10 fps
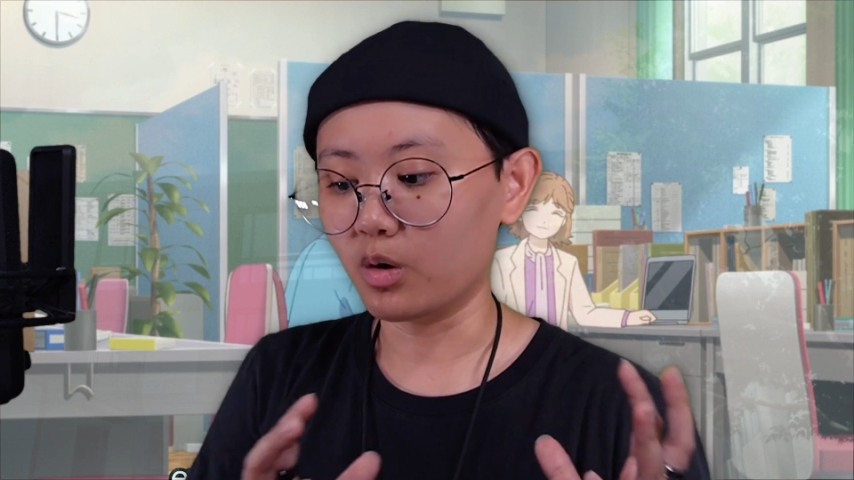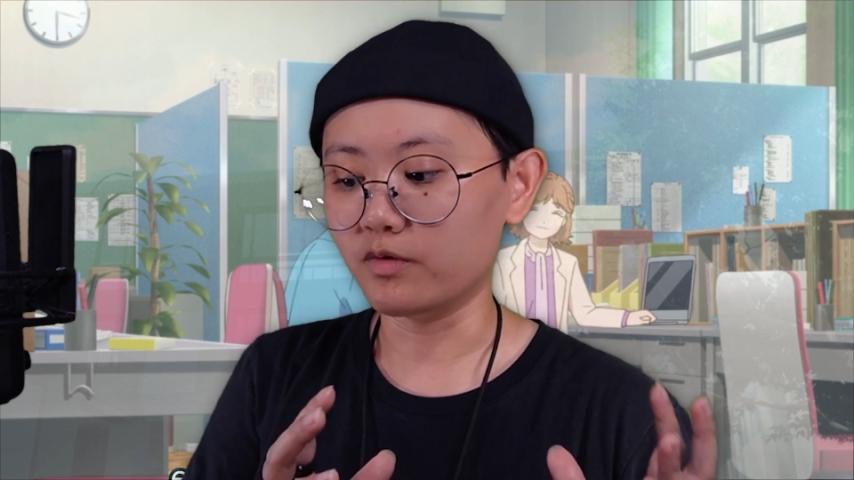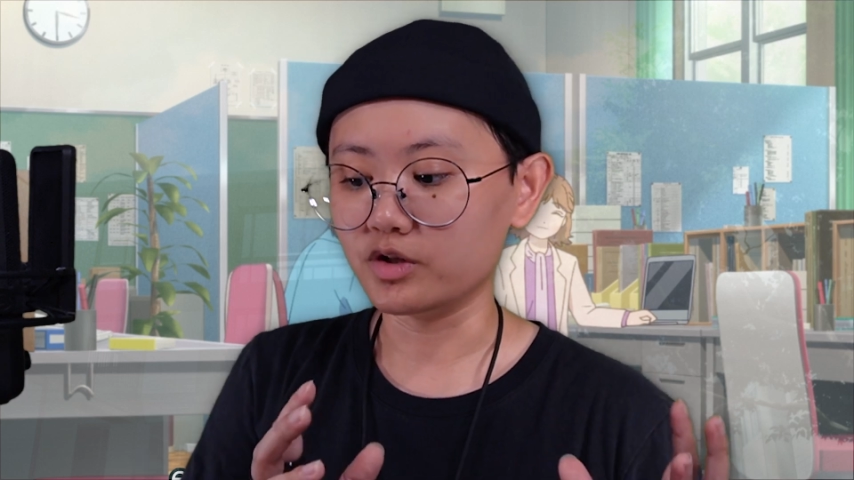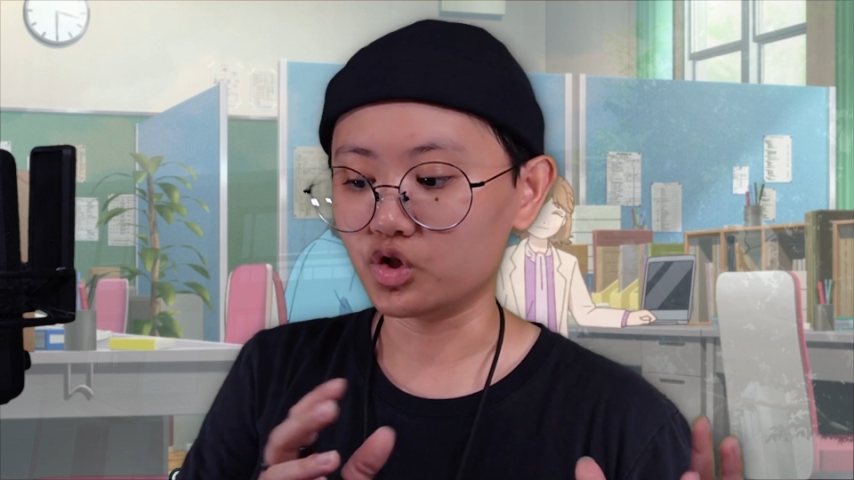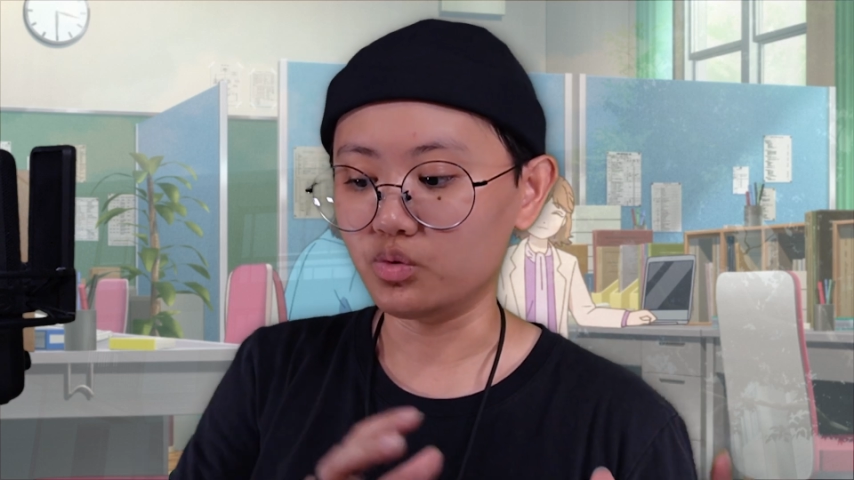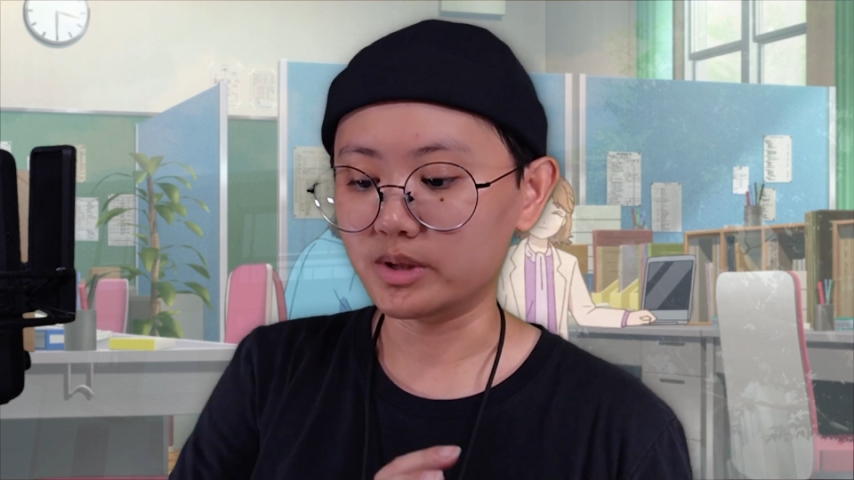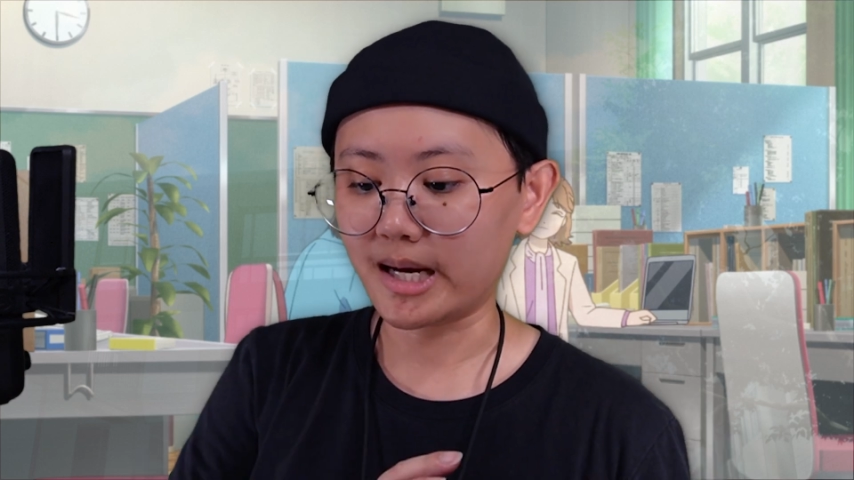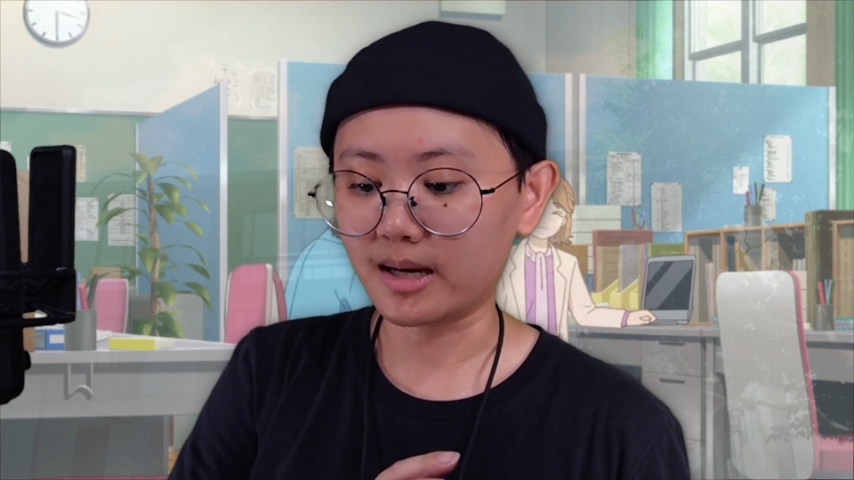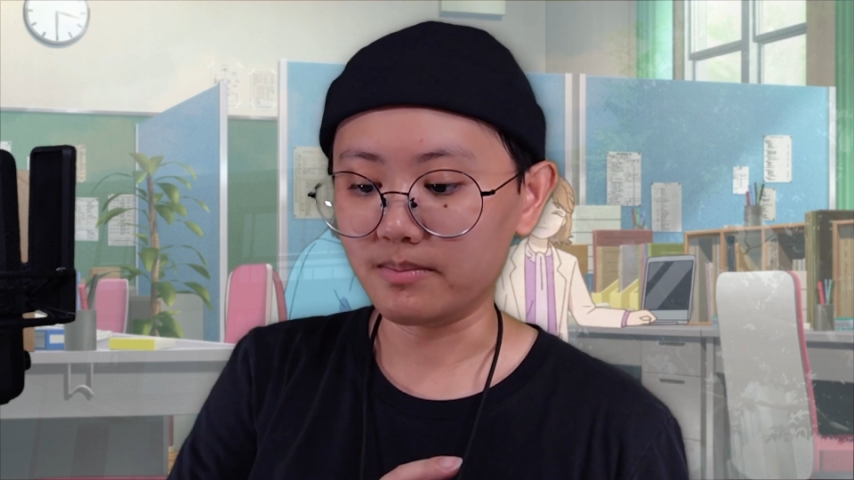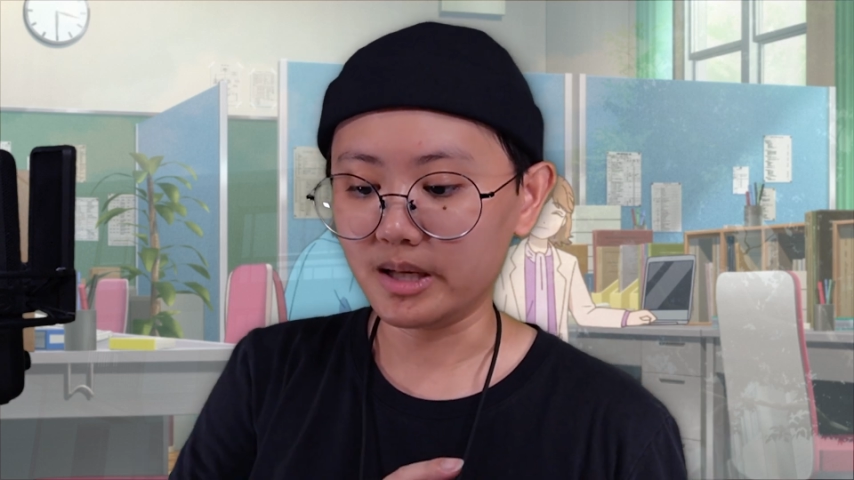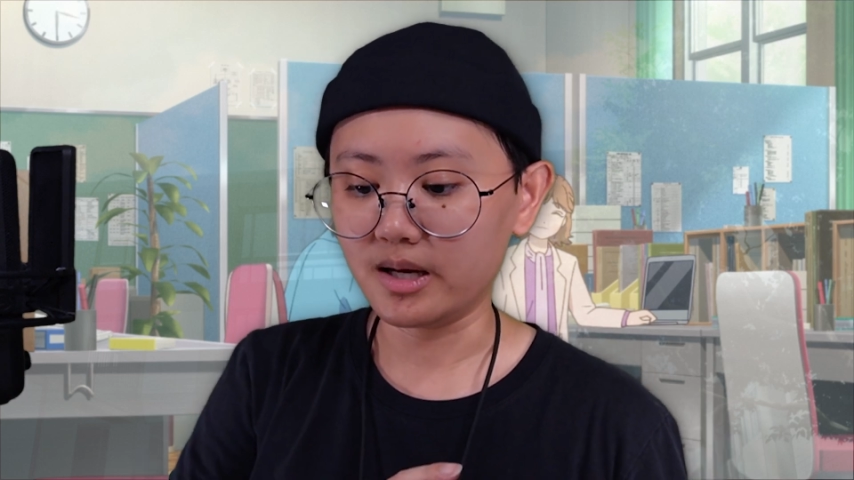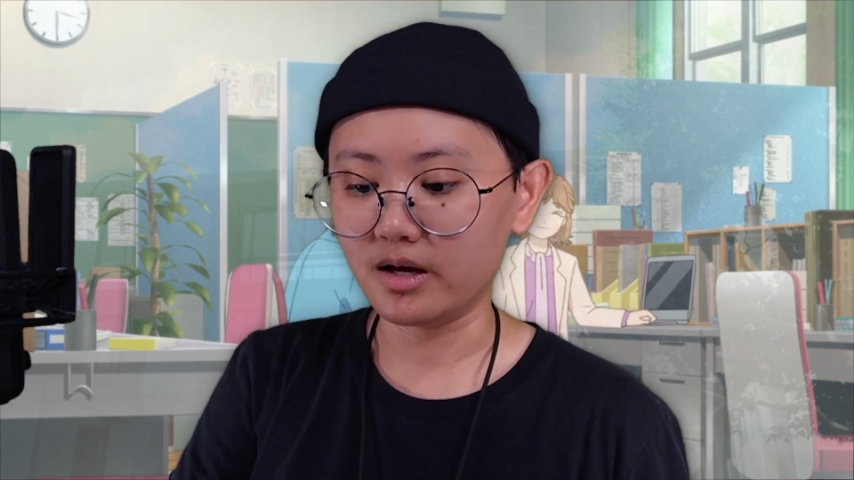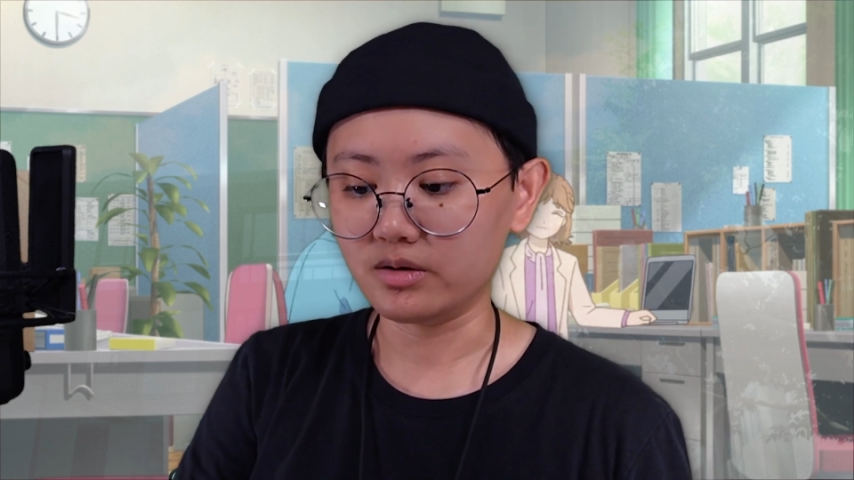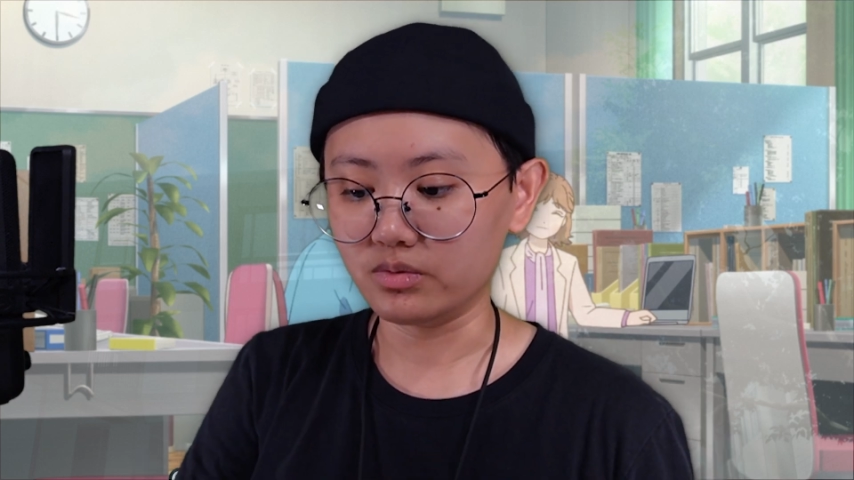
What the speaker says: over to Takamine,